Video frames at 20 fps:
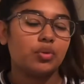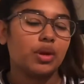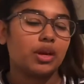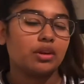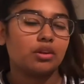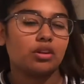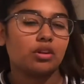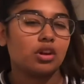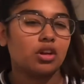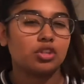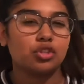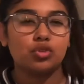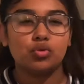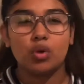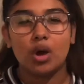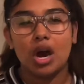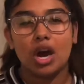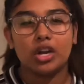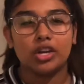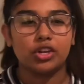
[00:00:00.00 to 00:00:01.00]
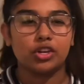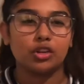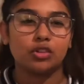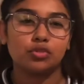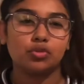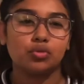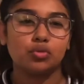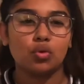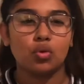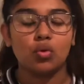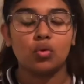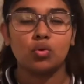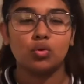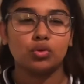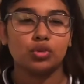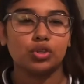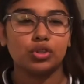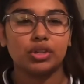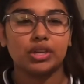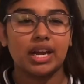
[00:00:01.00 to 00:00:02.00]
You're not too hot, you're not too cold.
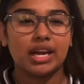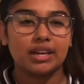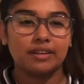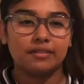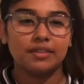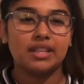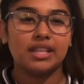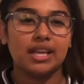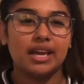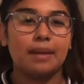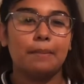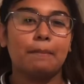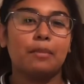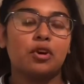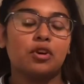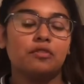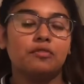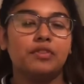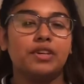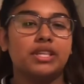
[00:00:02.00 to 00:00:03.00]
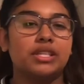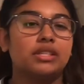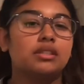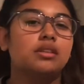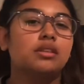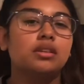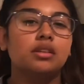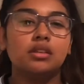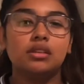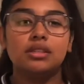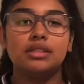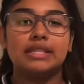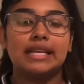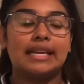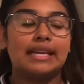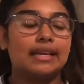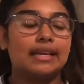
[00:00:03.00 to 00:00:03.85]
You're kind of in that perfect setting.